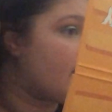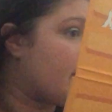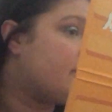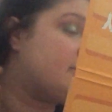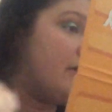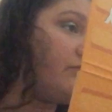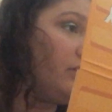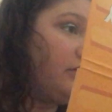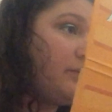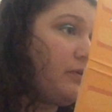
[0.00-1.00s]
Like, I
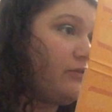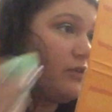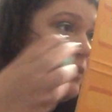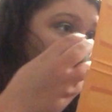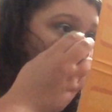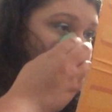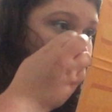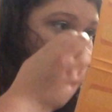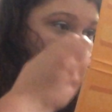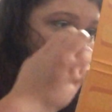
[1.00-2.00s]
definitely prefer my
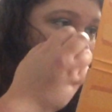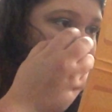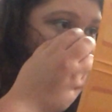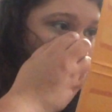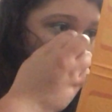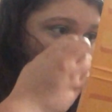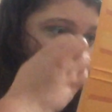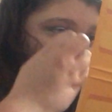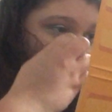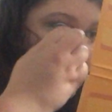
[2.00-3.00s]
Catrice
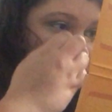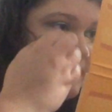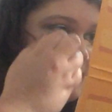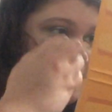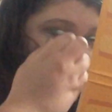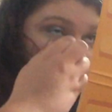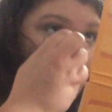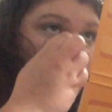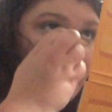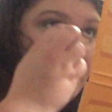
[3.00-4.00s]
concealer
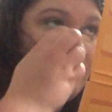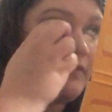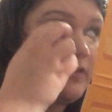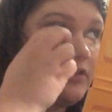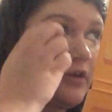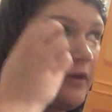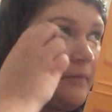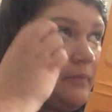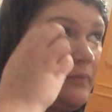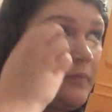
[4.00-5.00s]
over it, for sure.